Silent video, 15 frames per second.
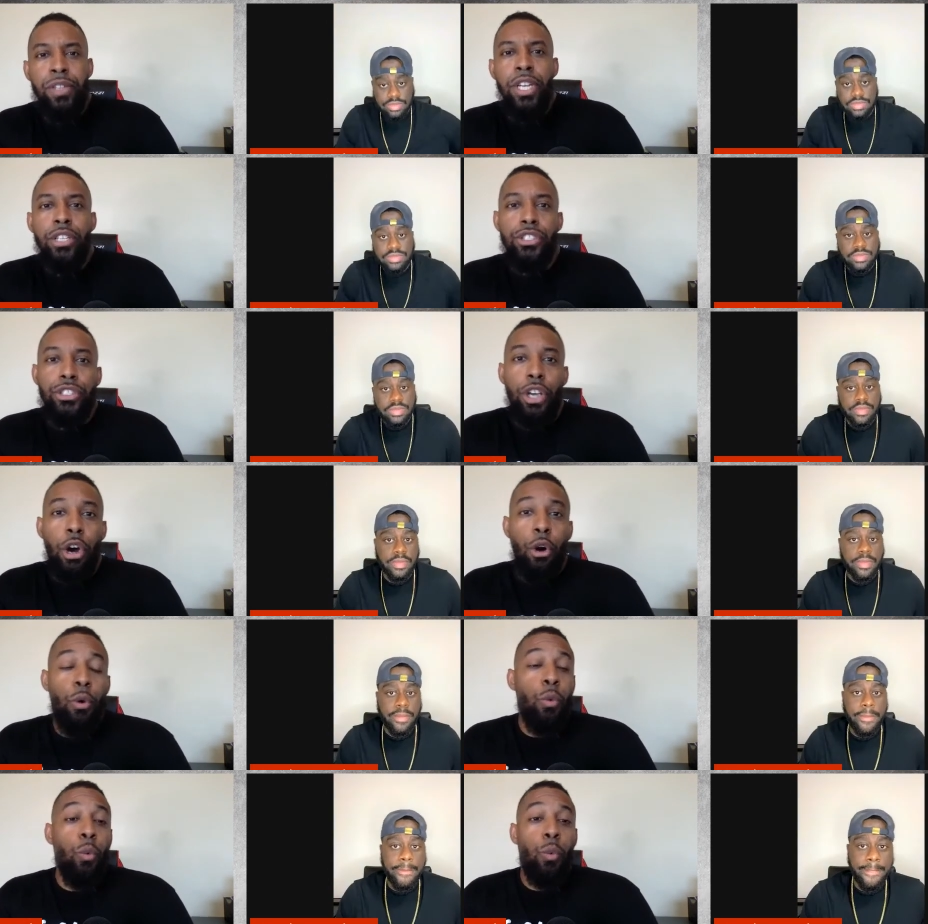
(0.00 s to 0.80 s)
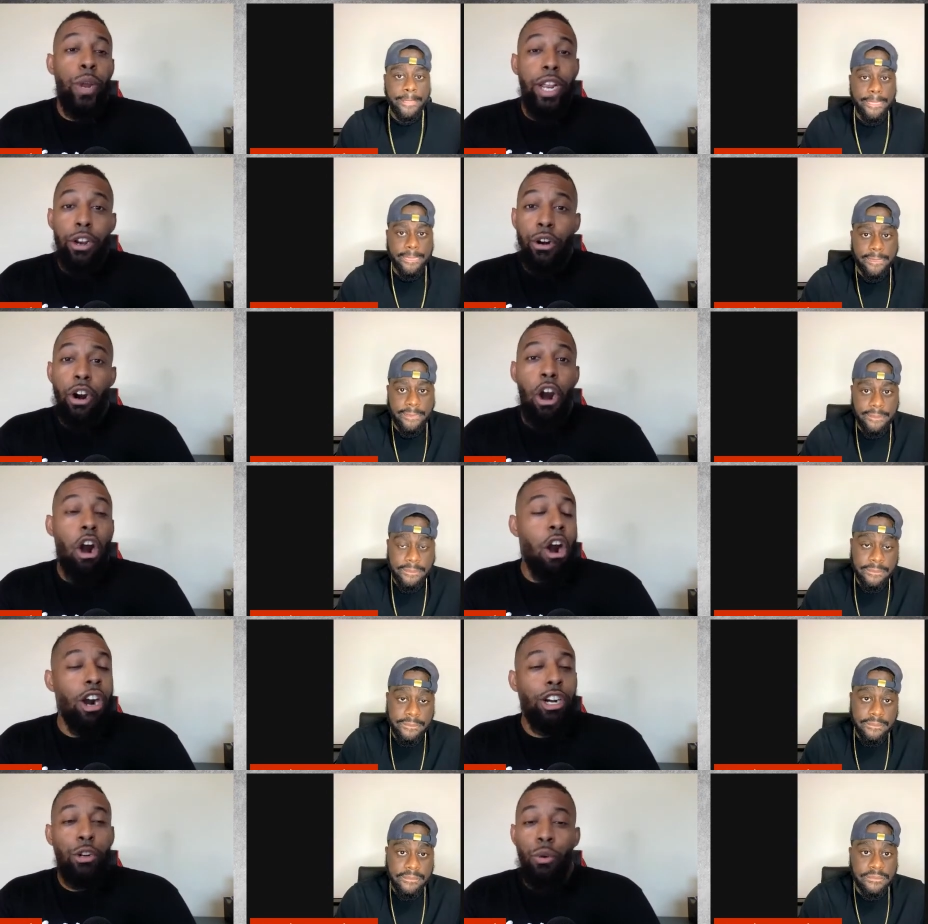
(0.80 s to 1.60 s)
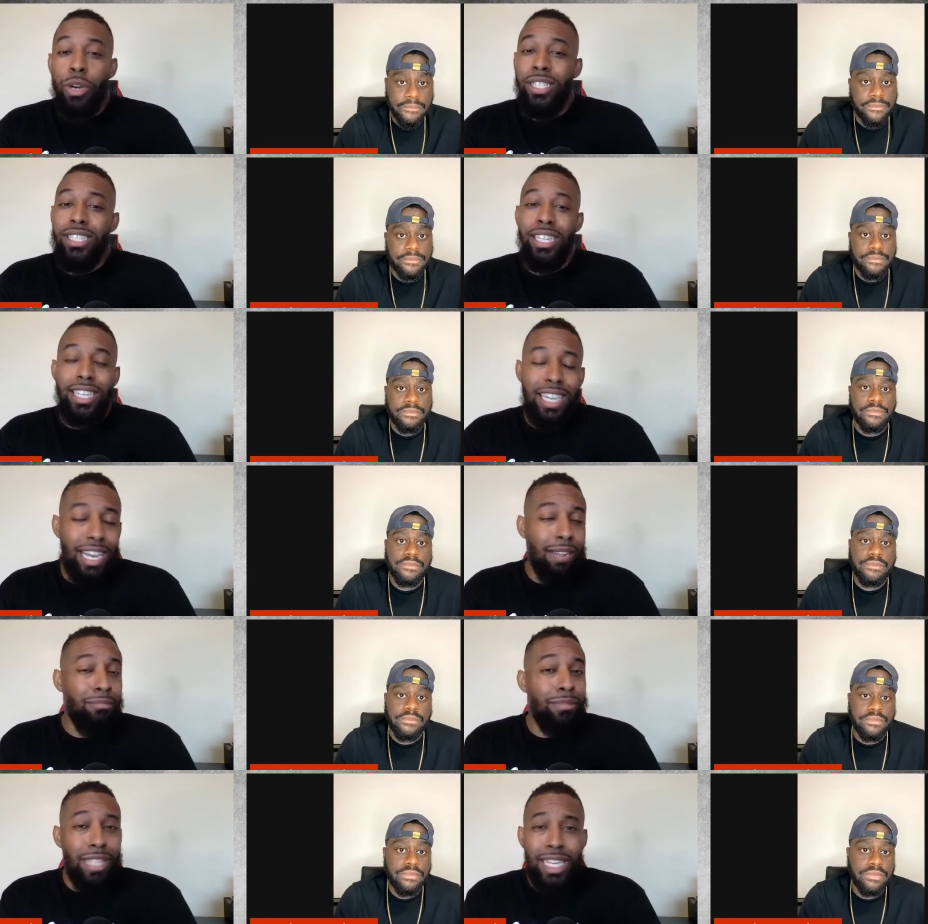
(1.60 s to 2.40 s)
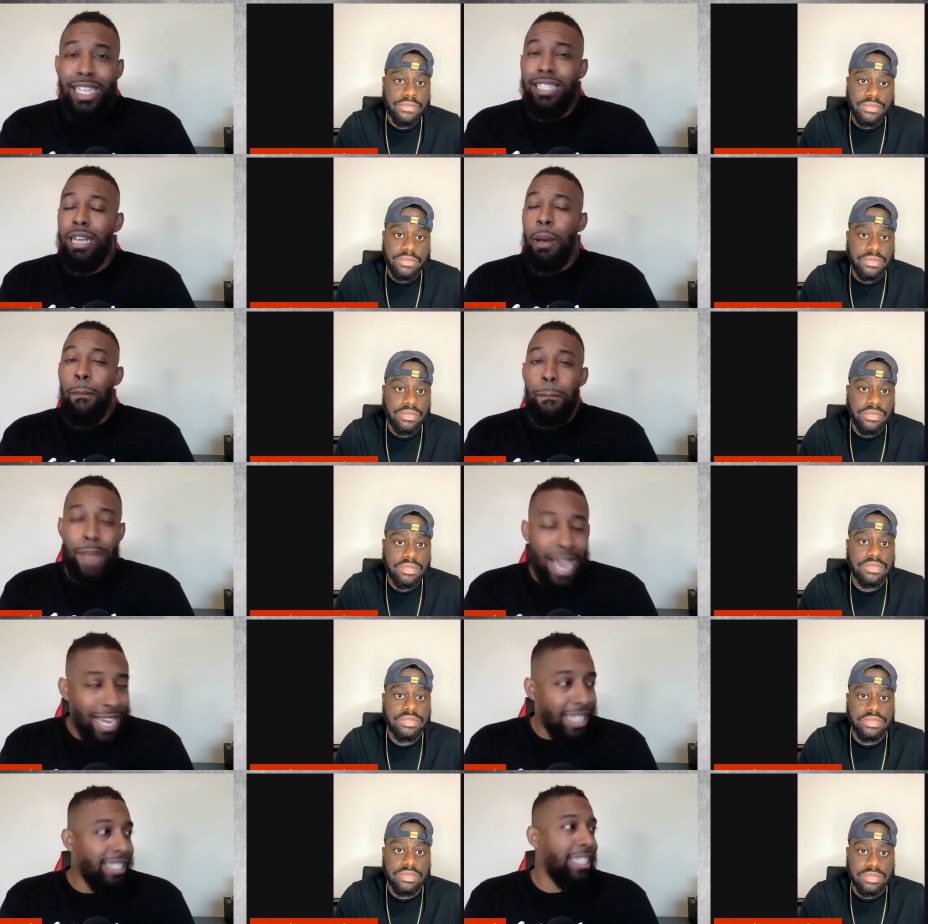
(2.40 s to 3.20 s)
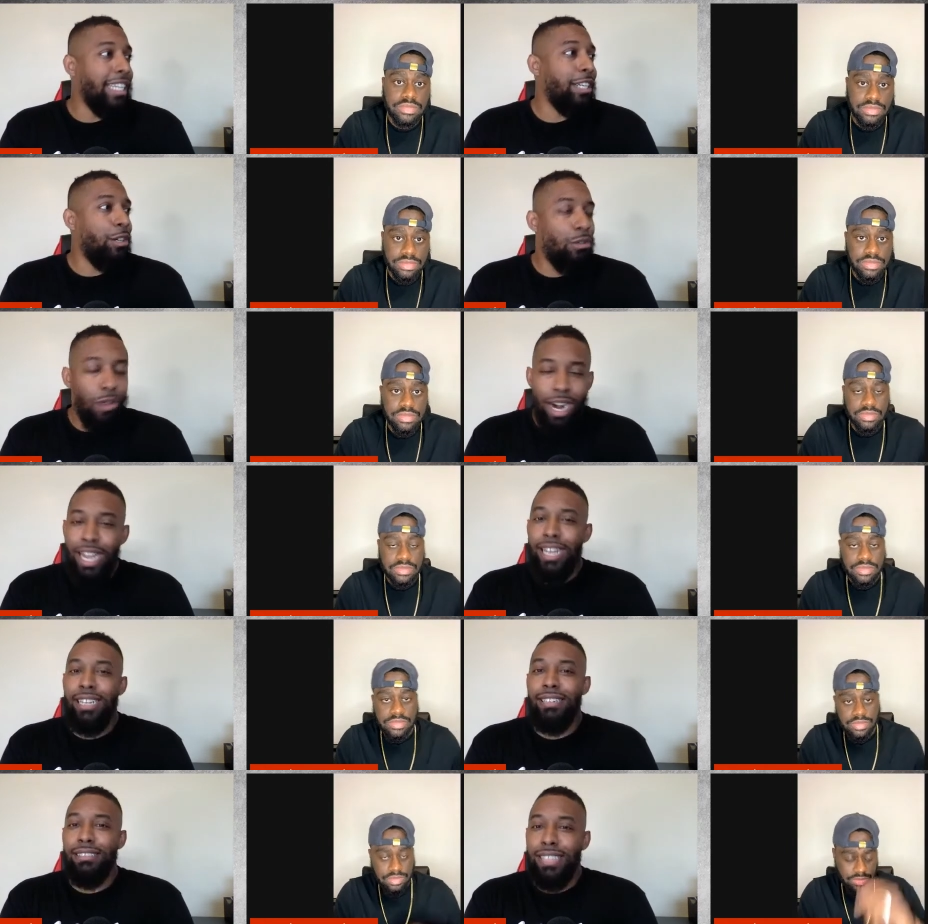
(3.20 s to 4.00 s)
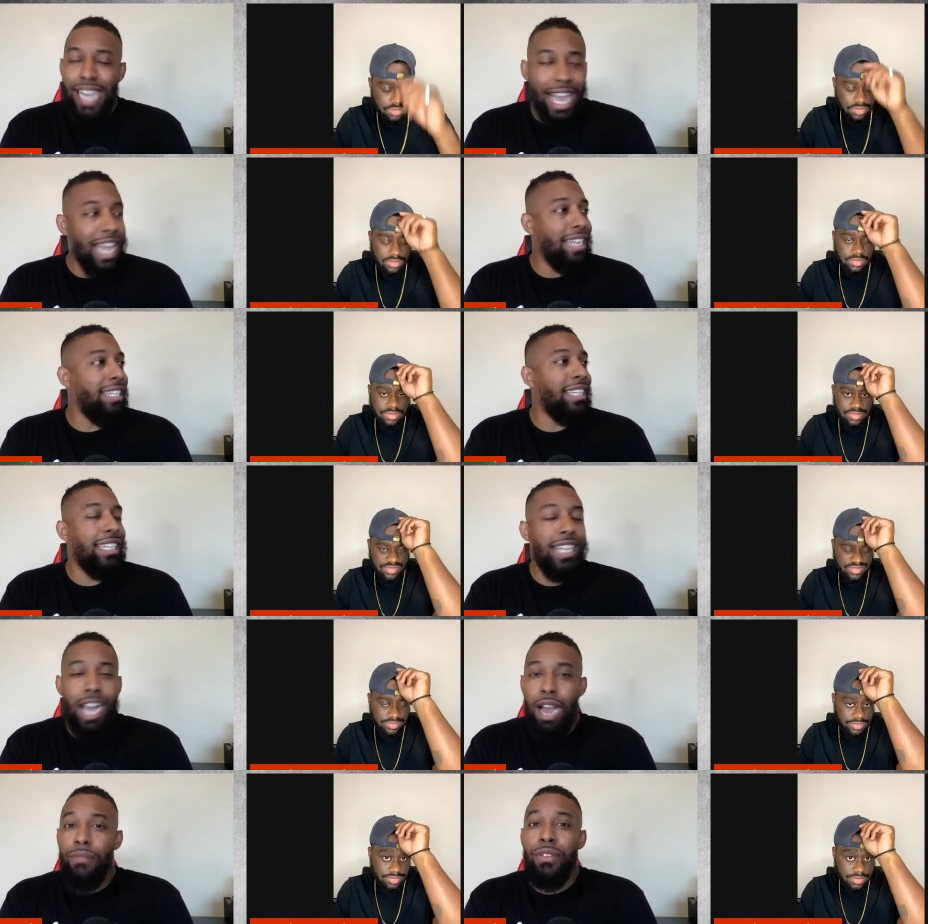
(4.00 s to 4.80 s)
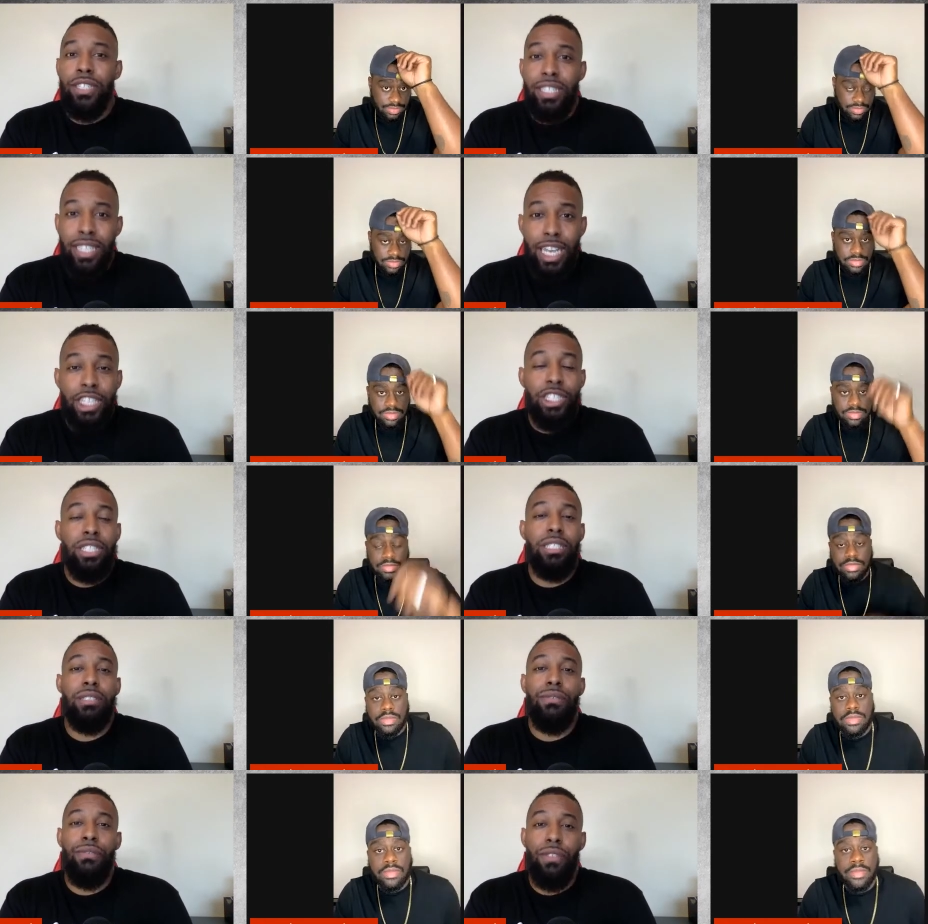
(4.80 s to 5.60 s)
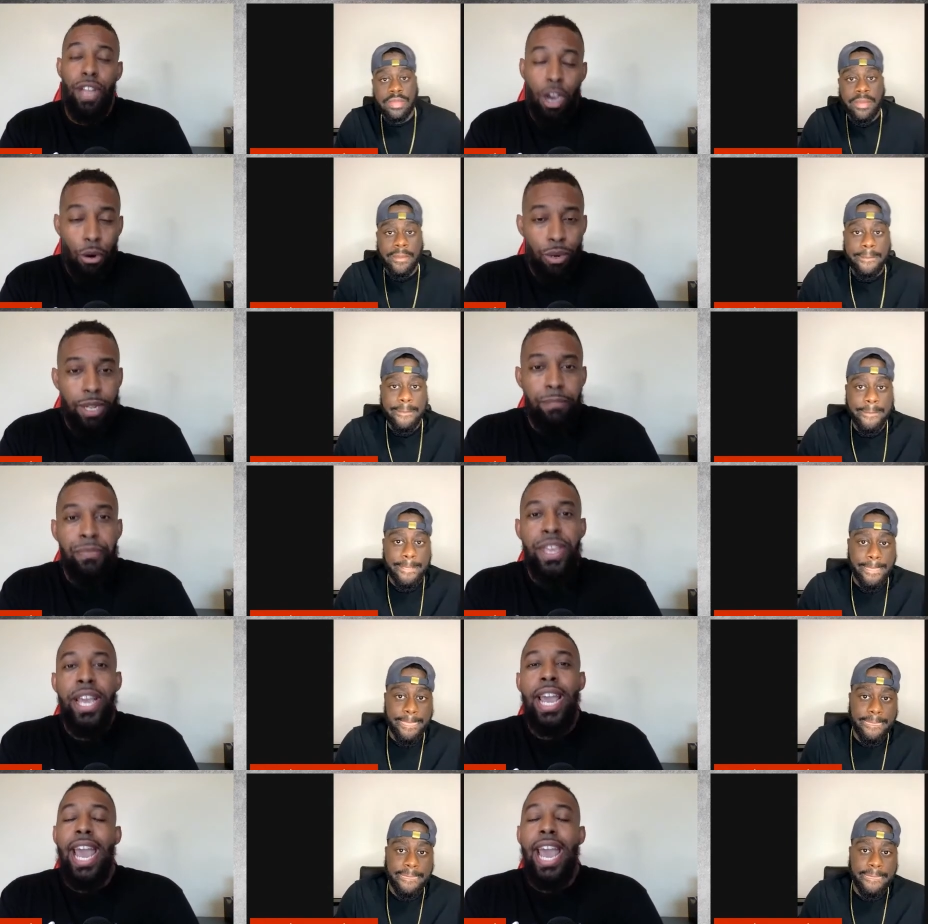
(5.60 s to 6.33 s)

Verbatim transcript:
Speaker 1: So we are going to keep these amazing, great, candid conversations flowing.